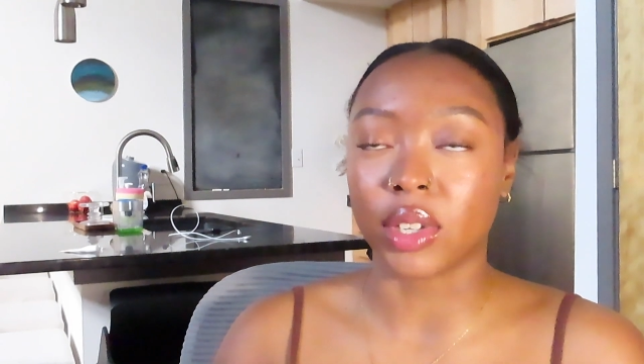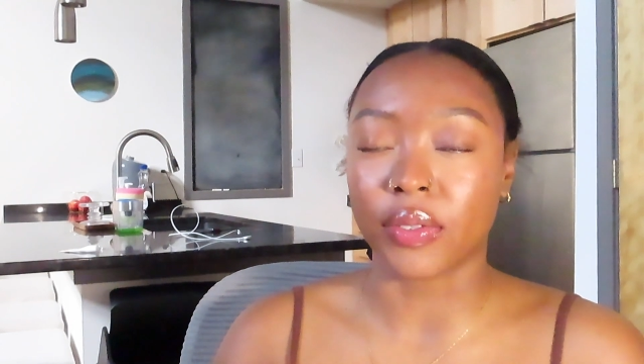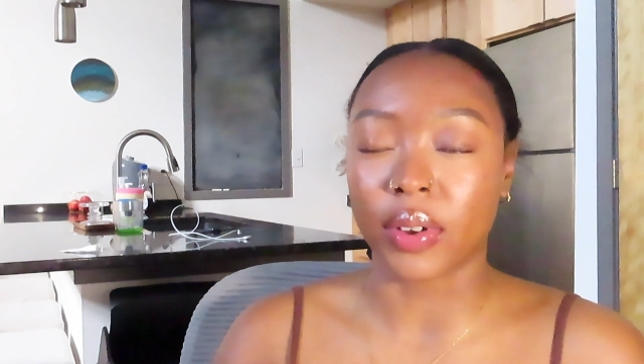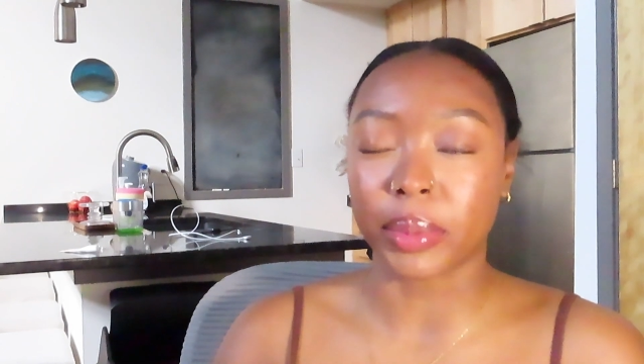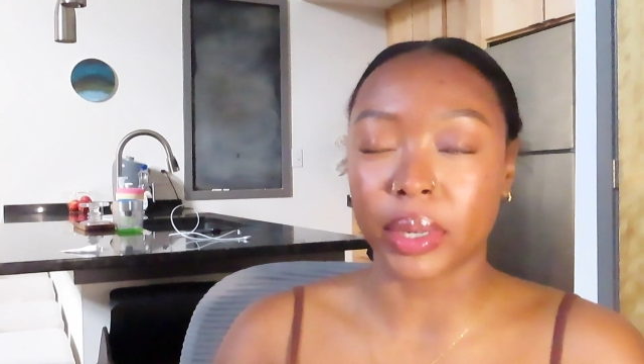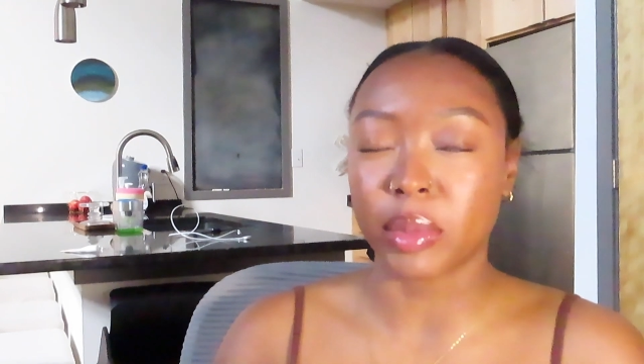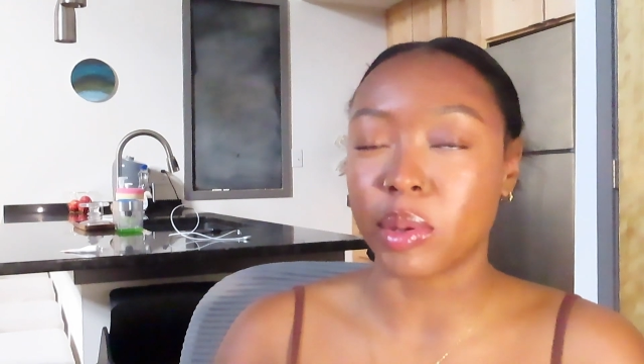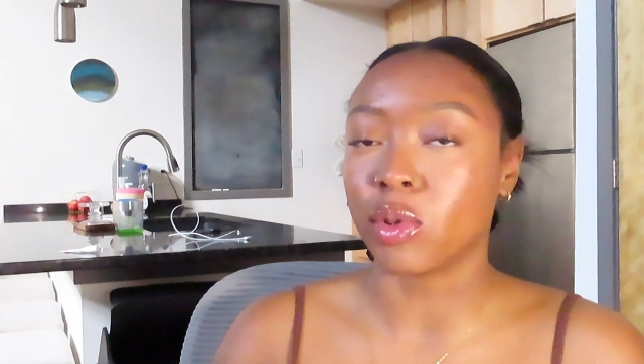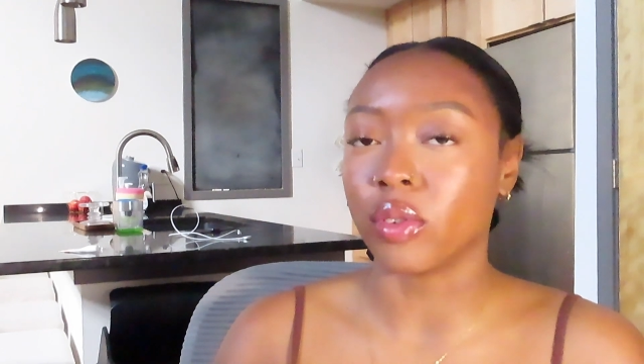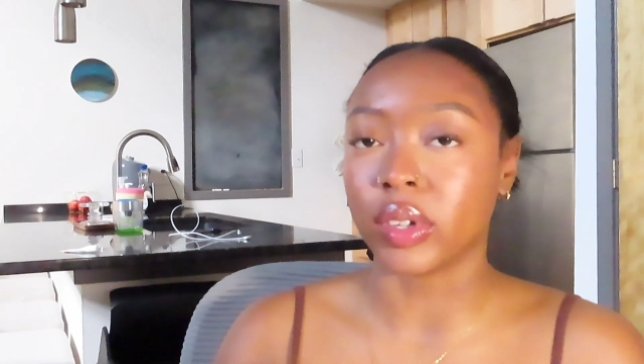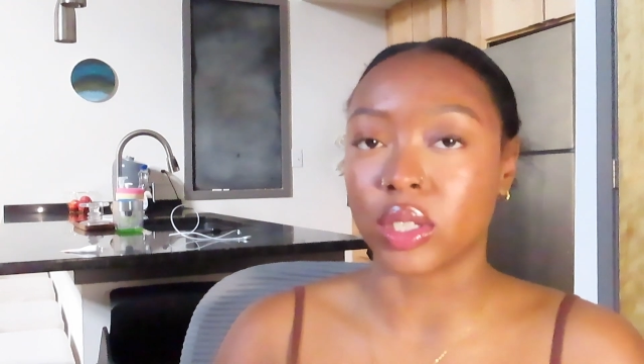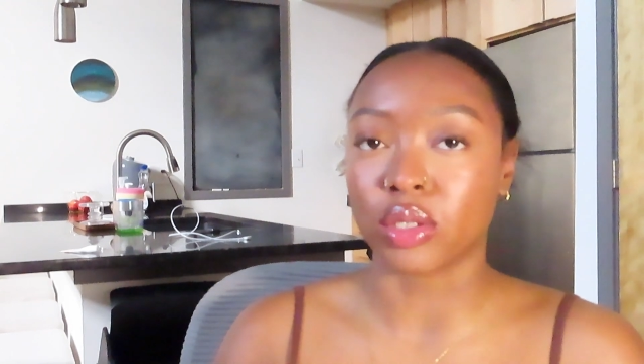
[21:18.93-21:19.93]
if I'm gonna be
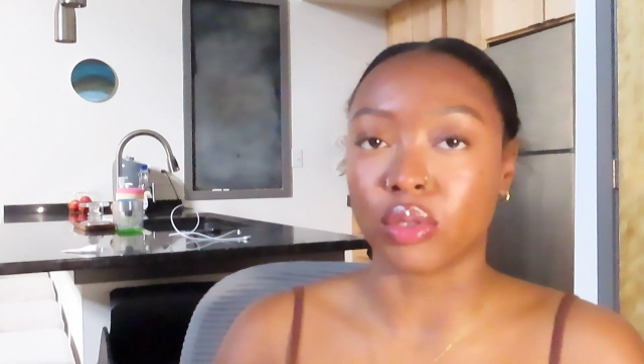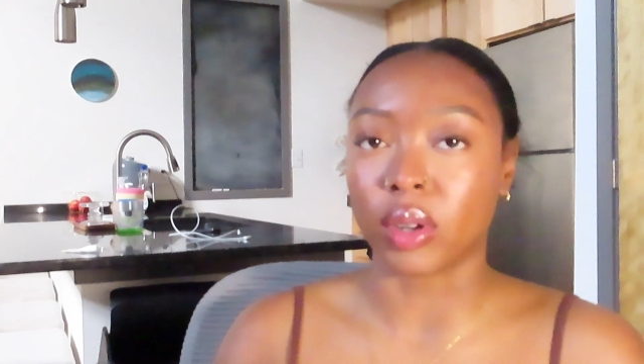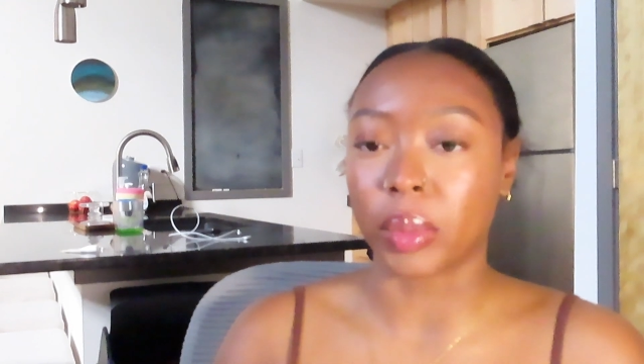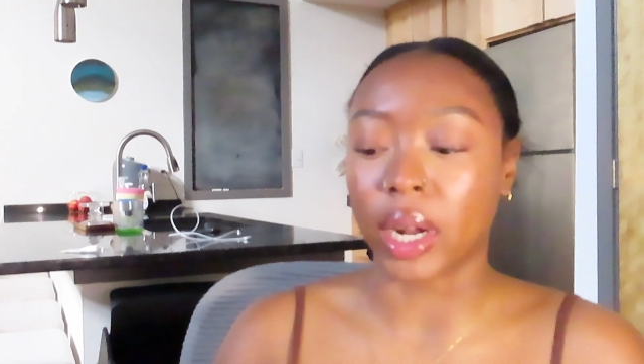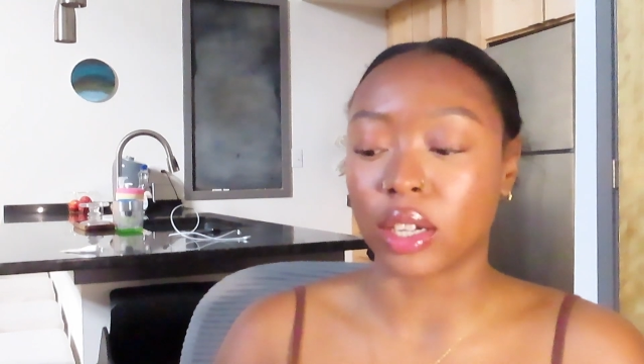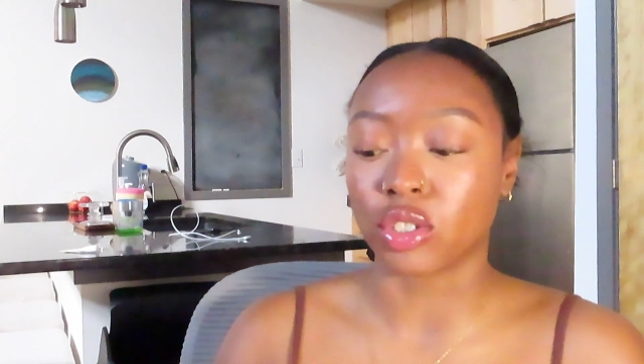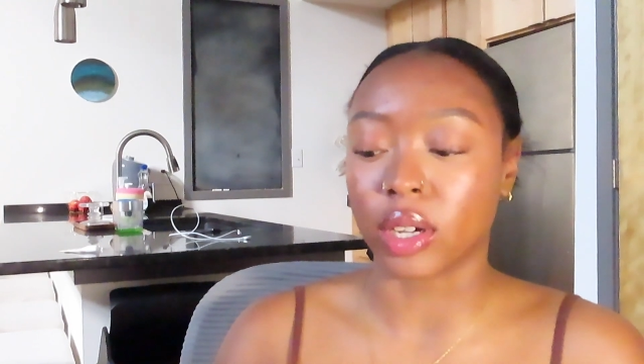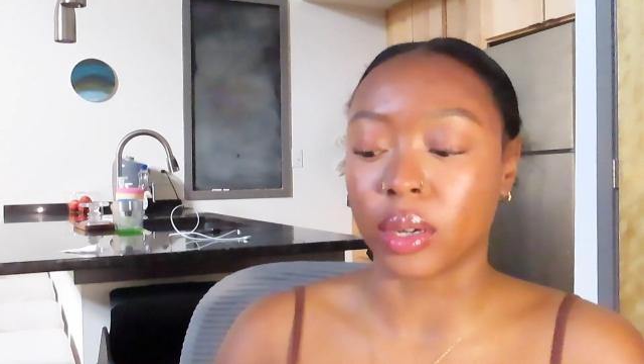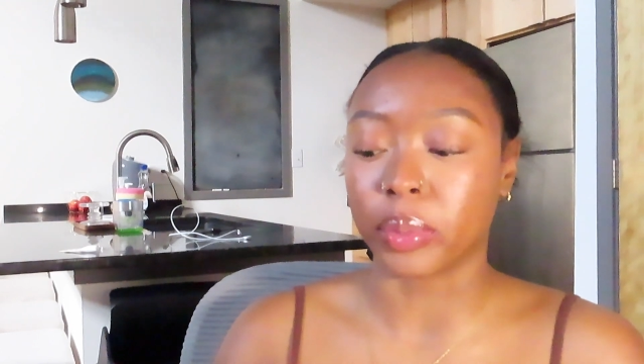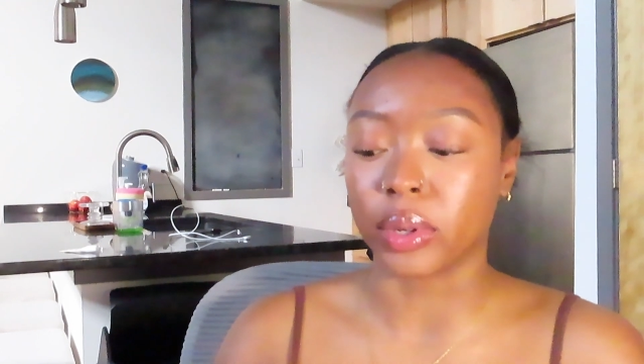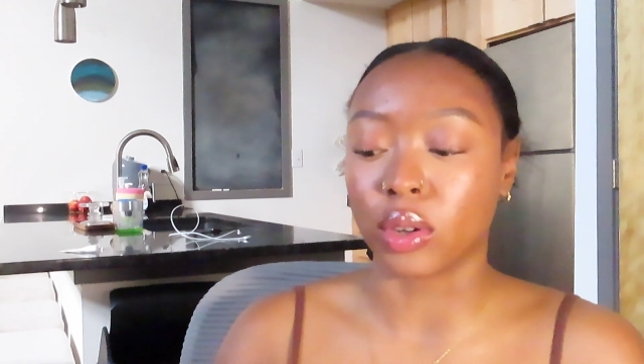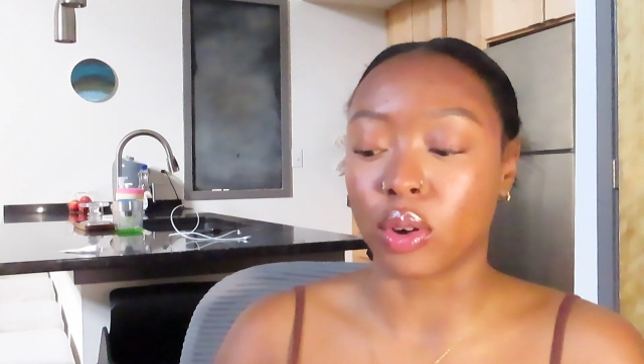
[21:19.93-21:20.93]
moving soon, I'm not trying to
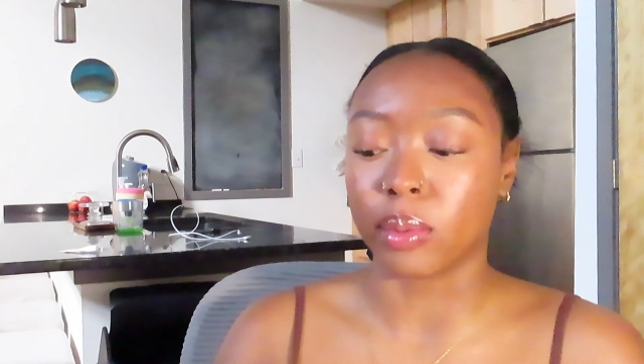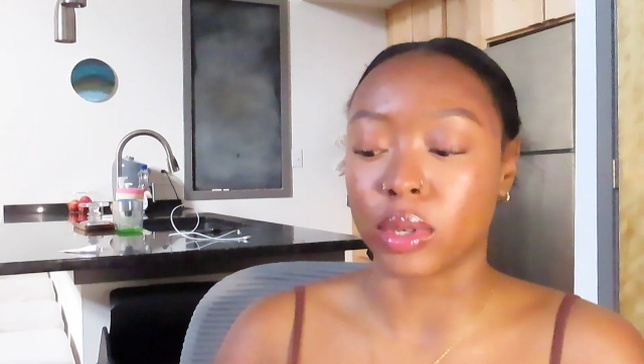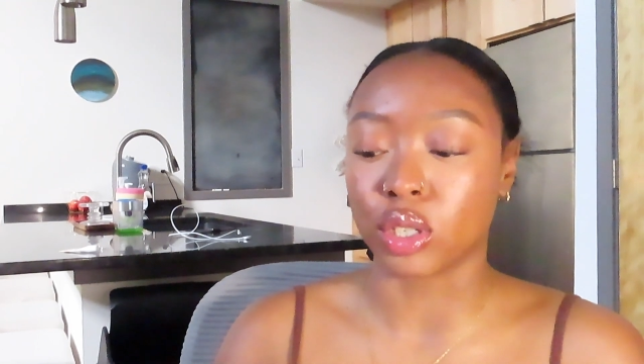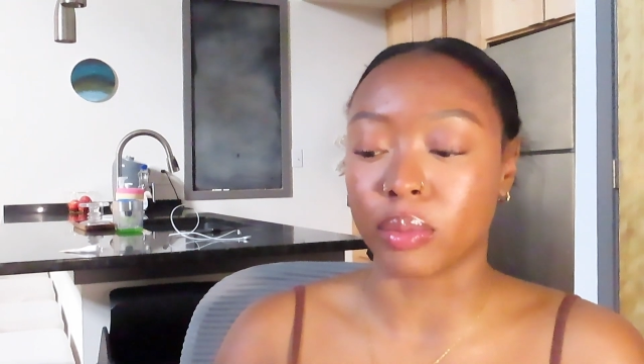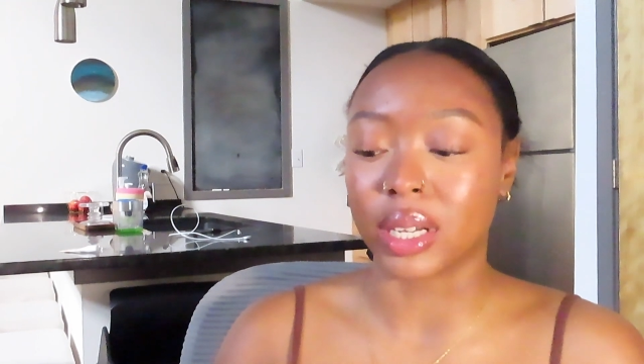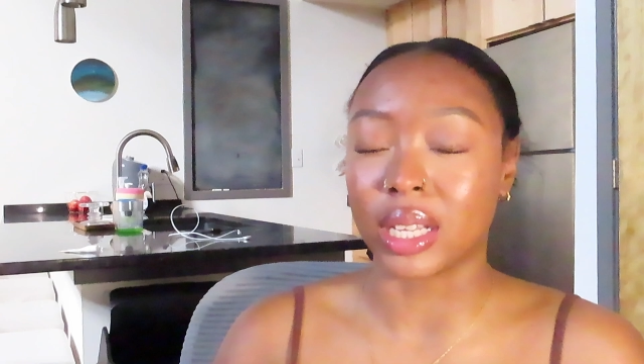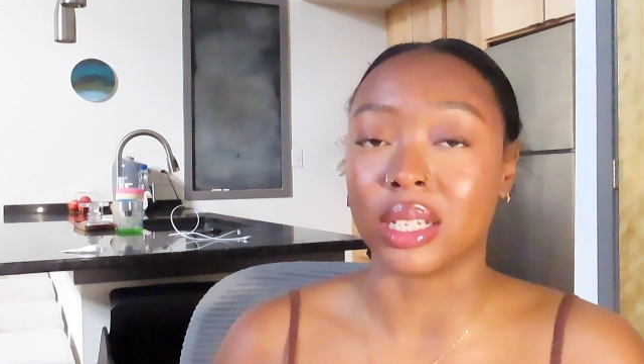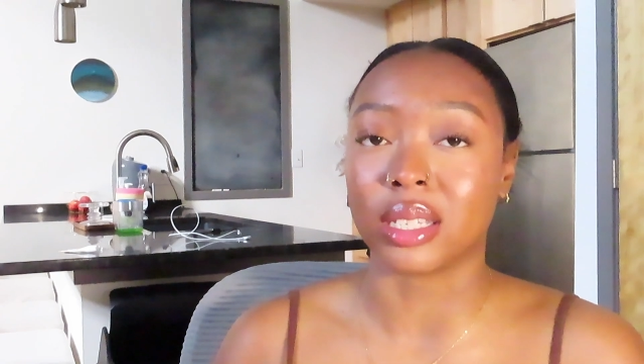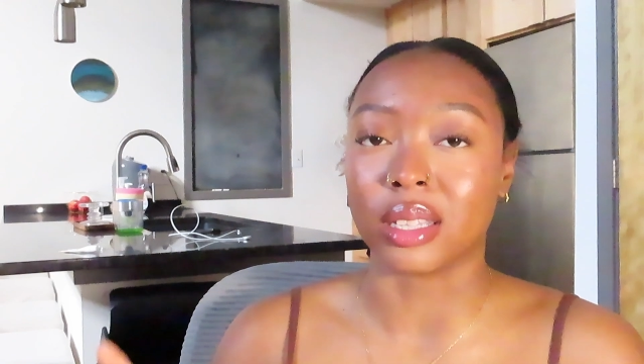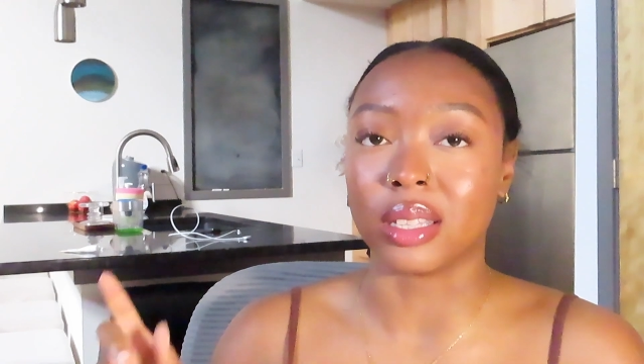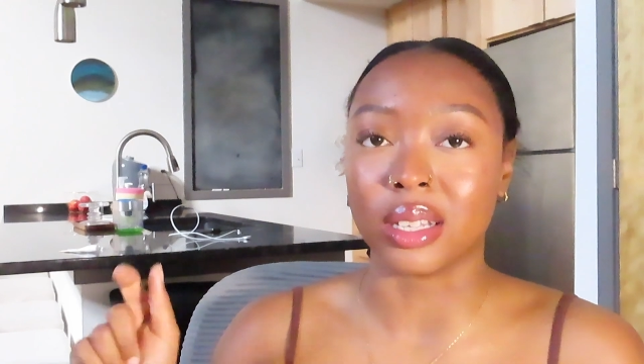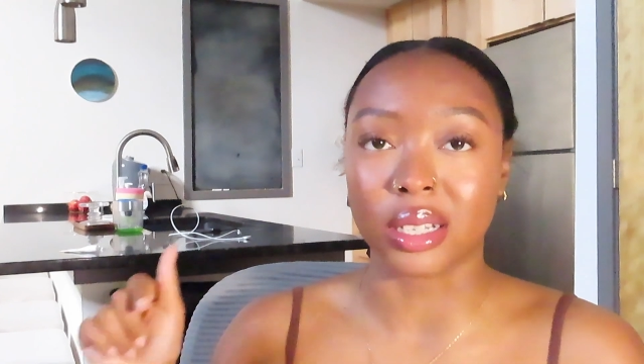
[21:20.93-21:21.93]
put a whole bunch of money
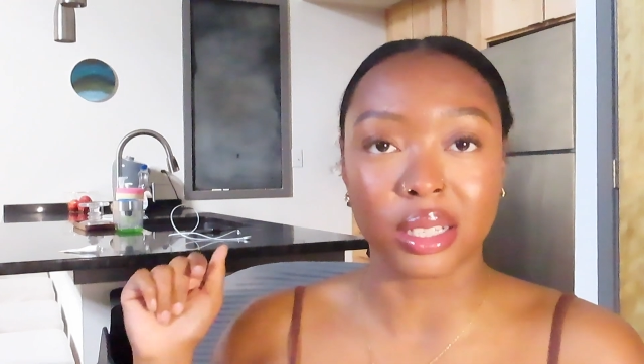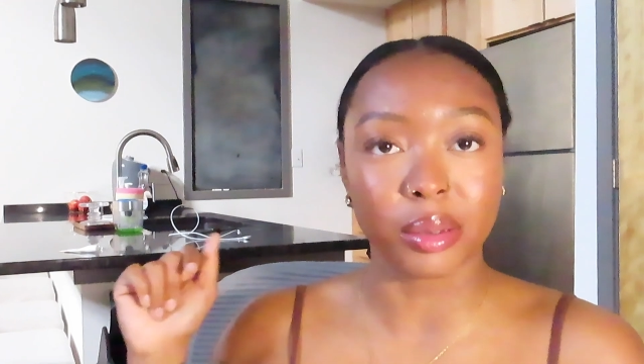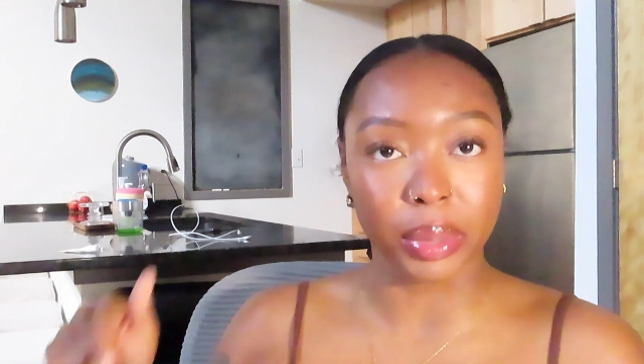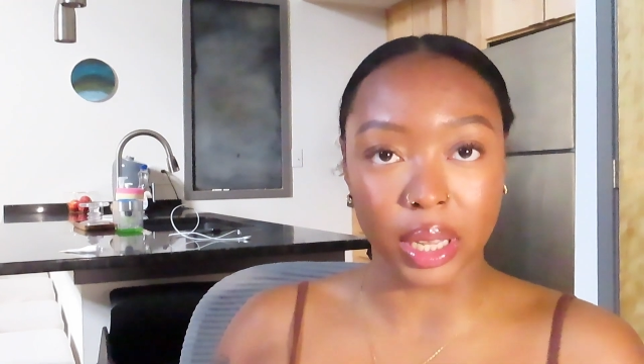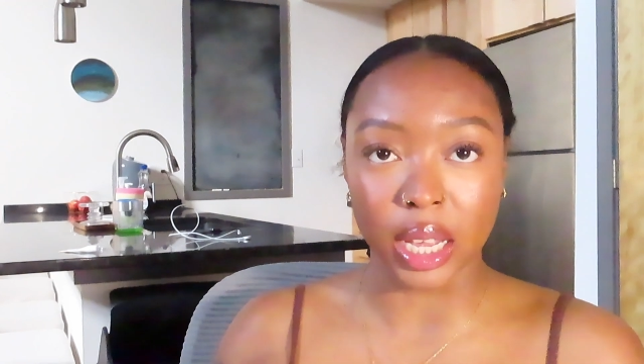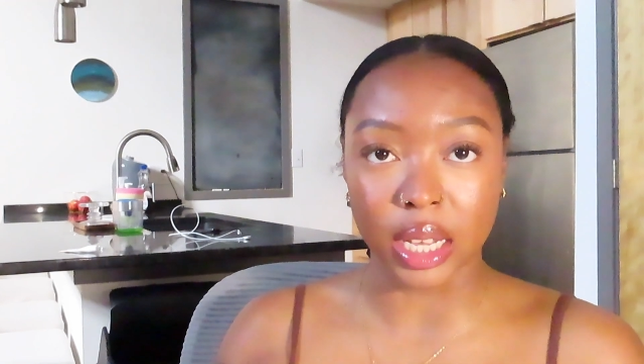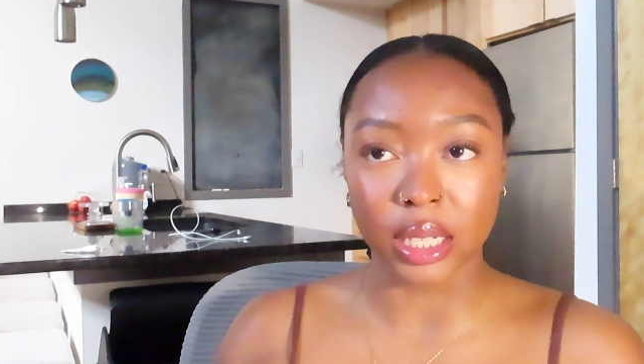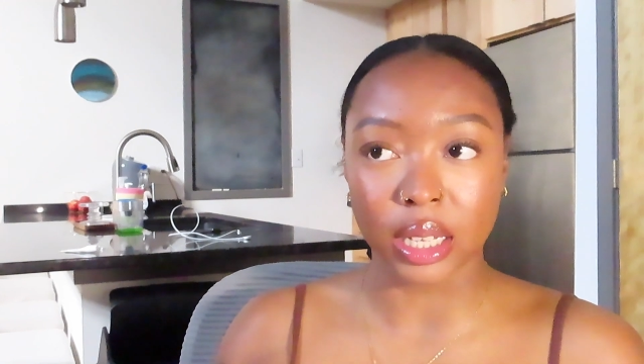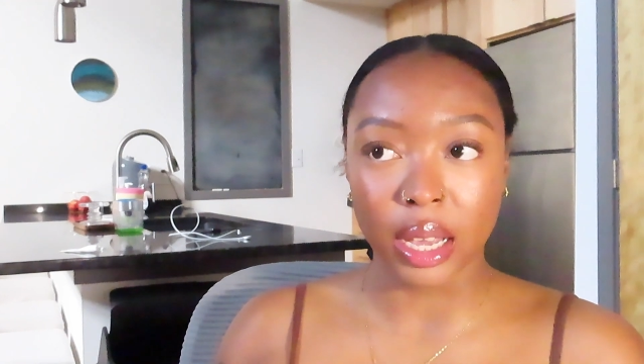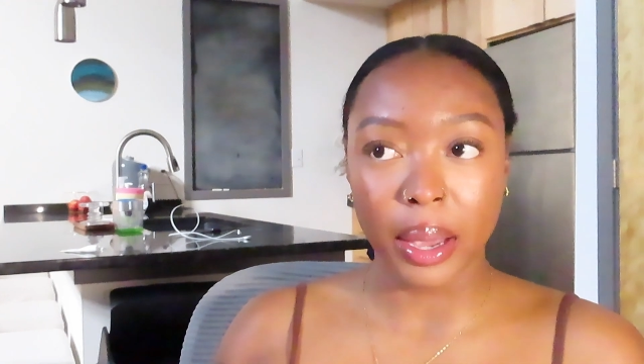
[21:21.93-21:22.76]
into this place.